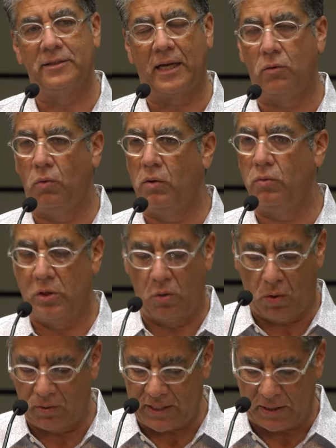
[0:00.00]
It's like, what you know,
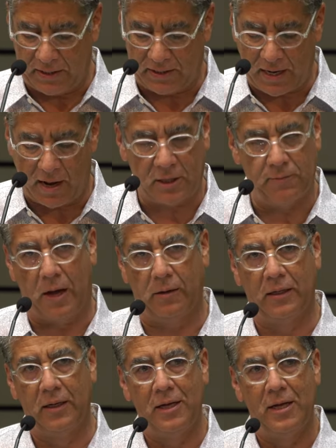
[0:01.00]
what was I going to talk about?